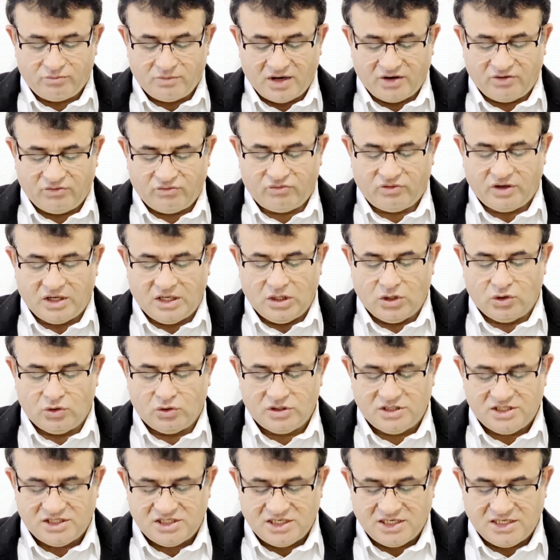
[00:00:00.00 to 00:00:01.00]
my fellow
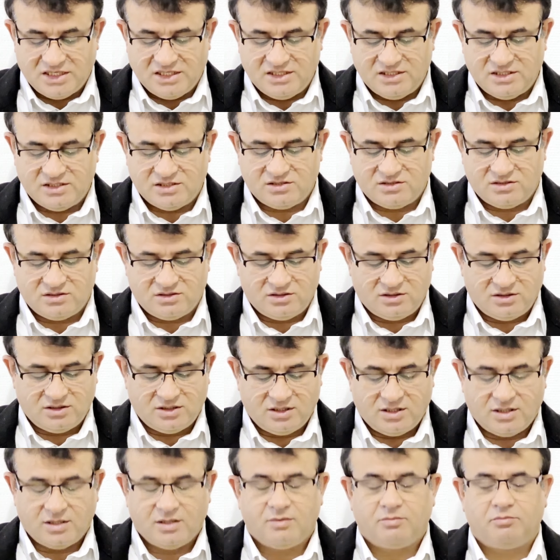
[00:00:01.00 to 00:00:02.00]
detainees
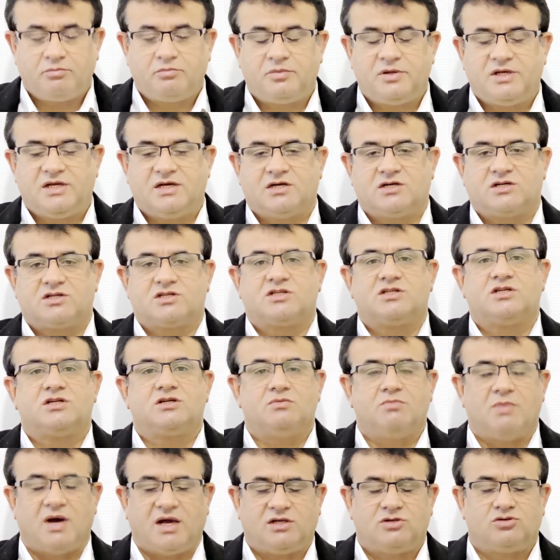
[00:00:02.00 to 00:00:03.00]
pierced
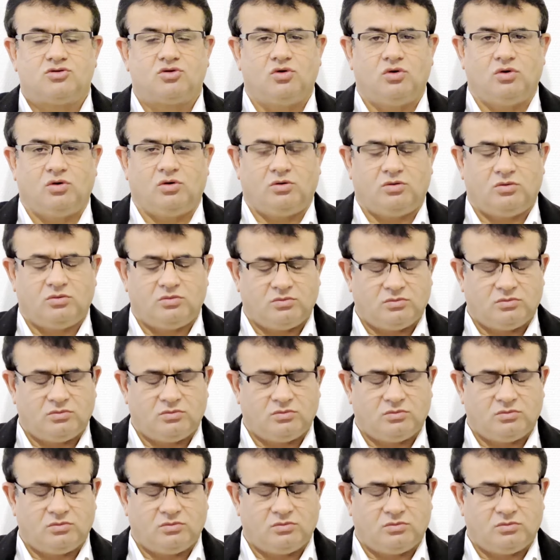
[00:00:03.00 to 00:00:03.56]
my soul.